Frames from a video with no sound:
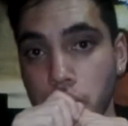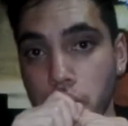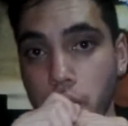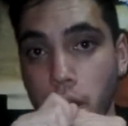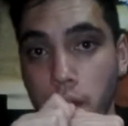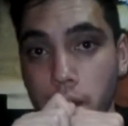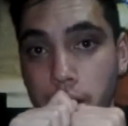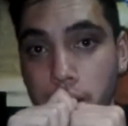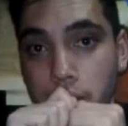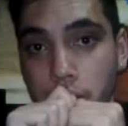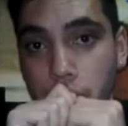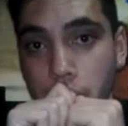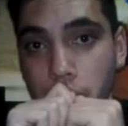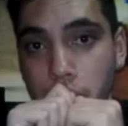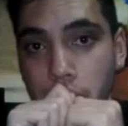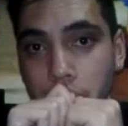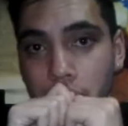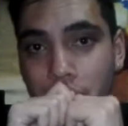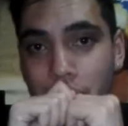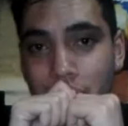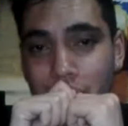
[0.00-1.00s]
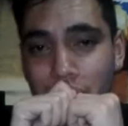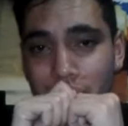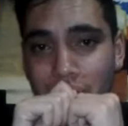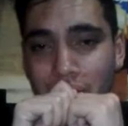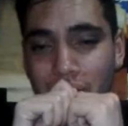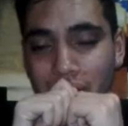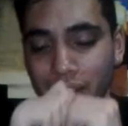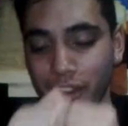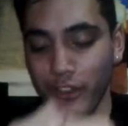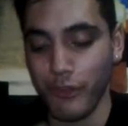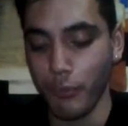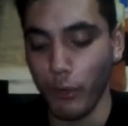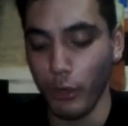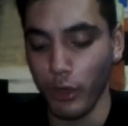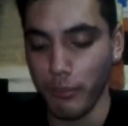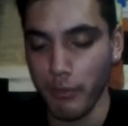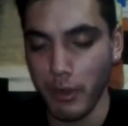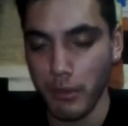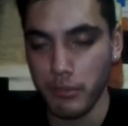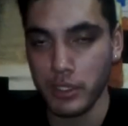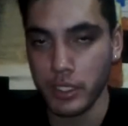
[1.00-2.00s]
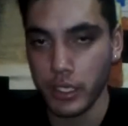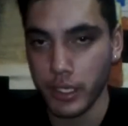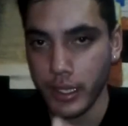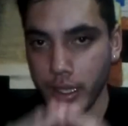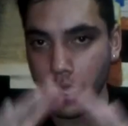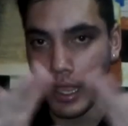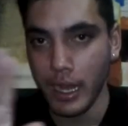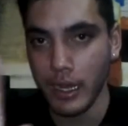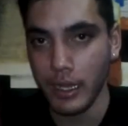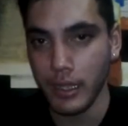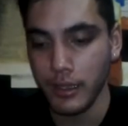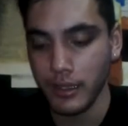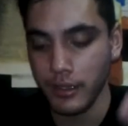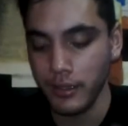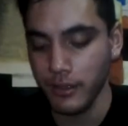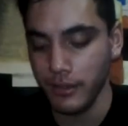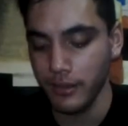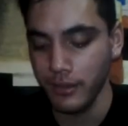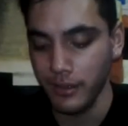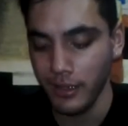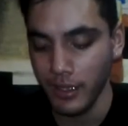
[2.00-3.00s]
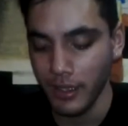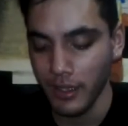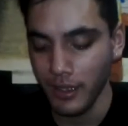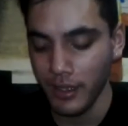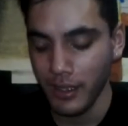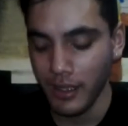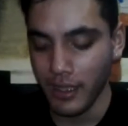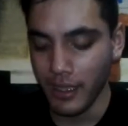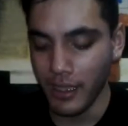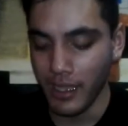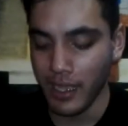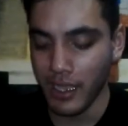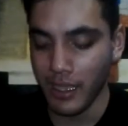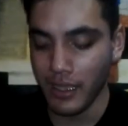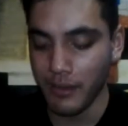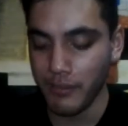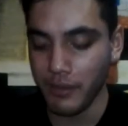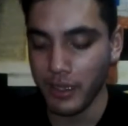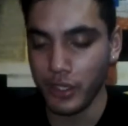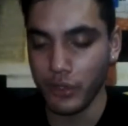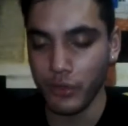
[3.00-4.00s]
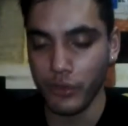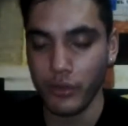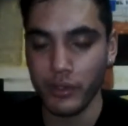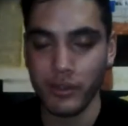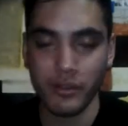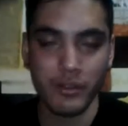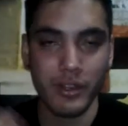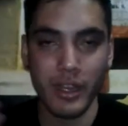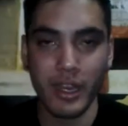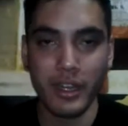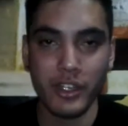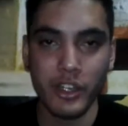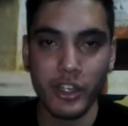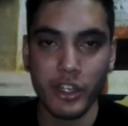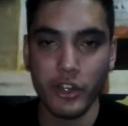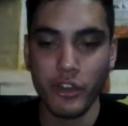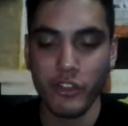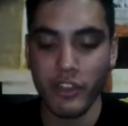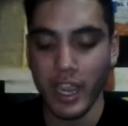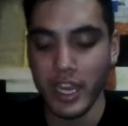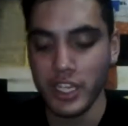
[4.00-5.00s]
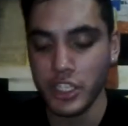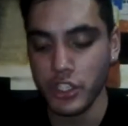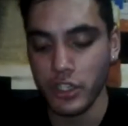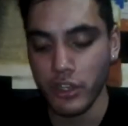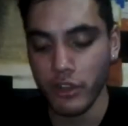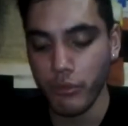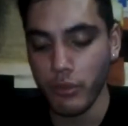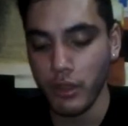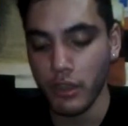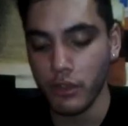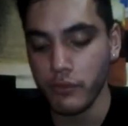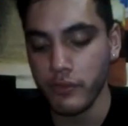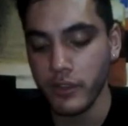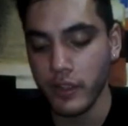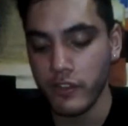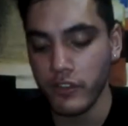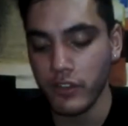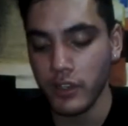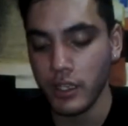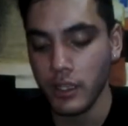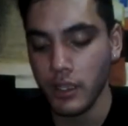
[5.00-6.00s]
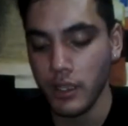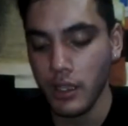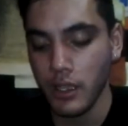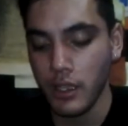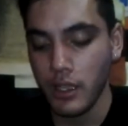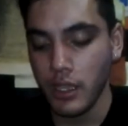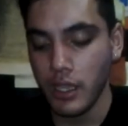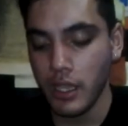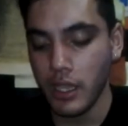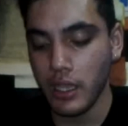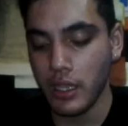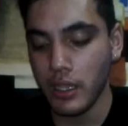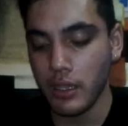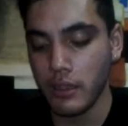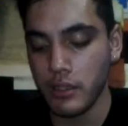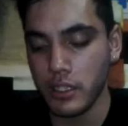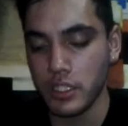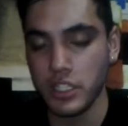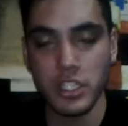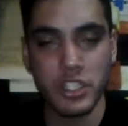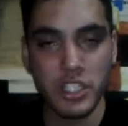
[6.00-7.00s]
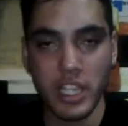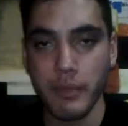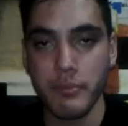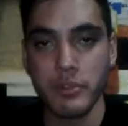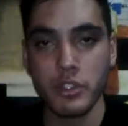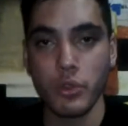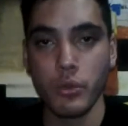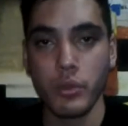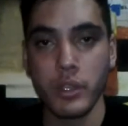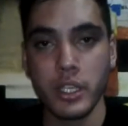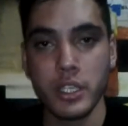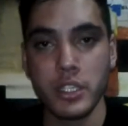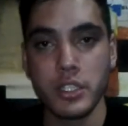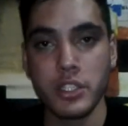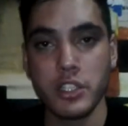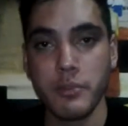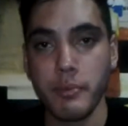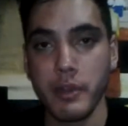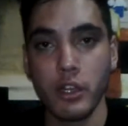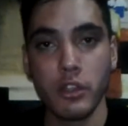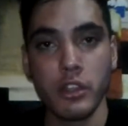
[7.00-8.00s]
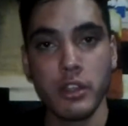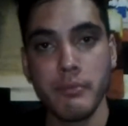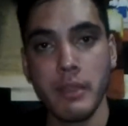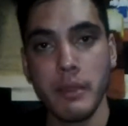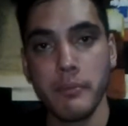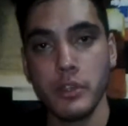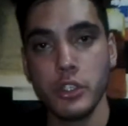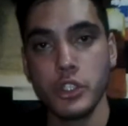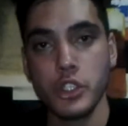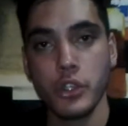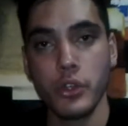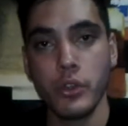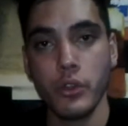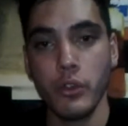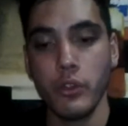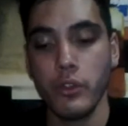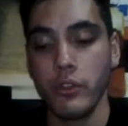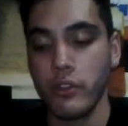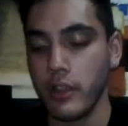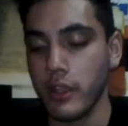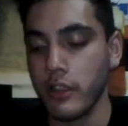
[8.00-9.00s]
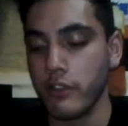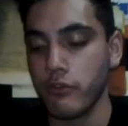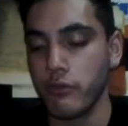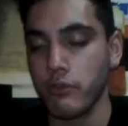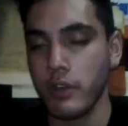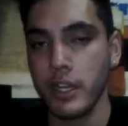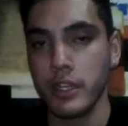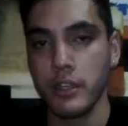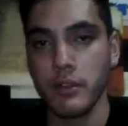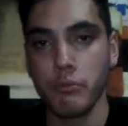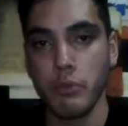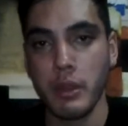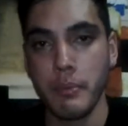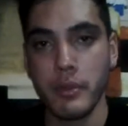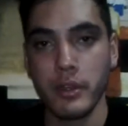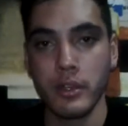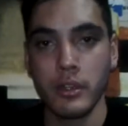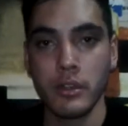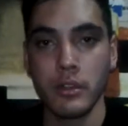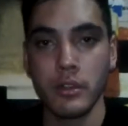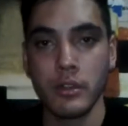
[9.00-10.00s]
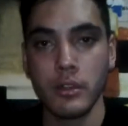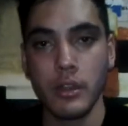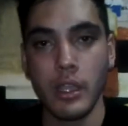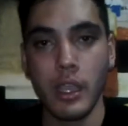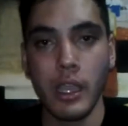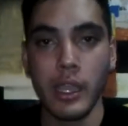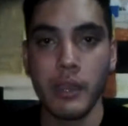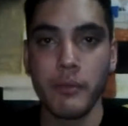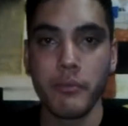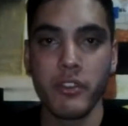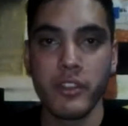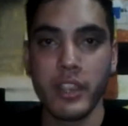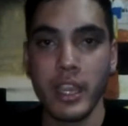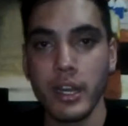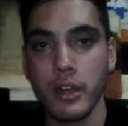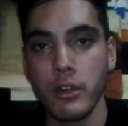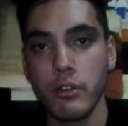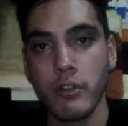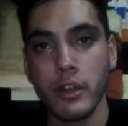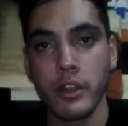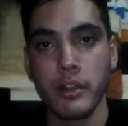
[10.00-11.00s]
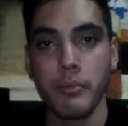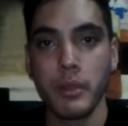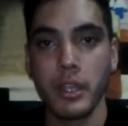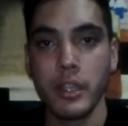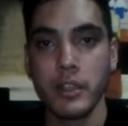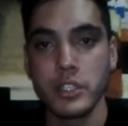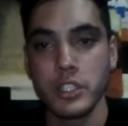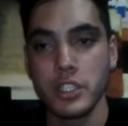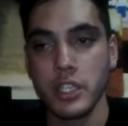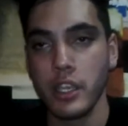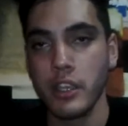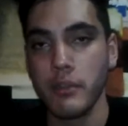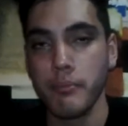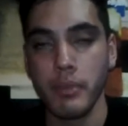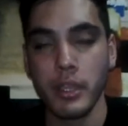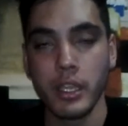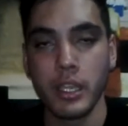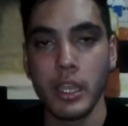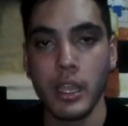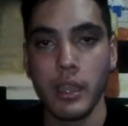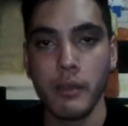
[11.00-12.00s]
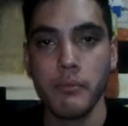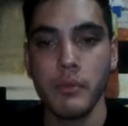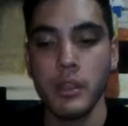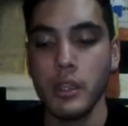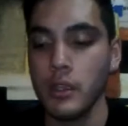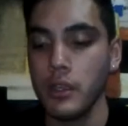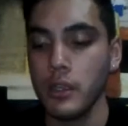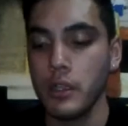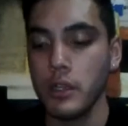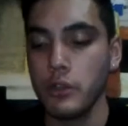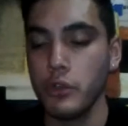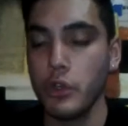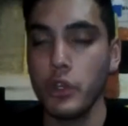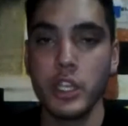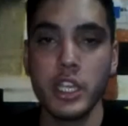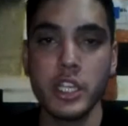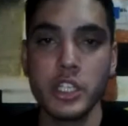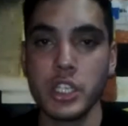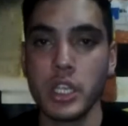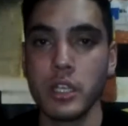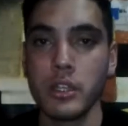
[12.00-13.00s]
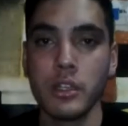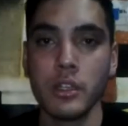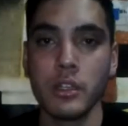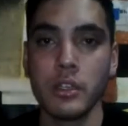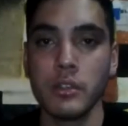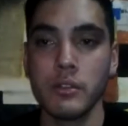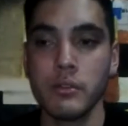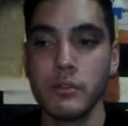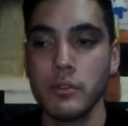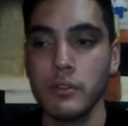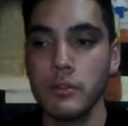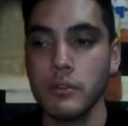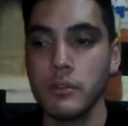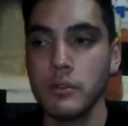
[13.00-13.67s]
Sorry, spoiler moment, Carla. And you can use Agent as well, obviously. It's the same as always. Depending on the map you choose, there's random weapon scattered around the place that you can pick up, nuke each other,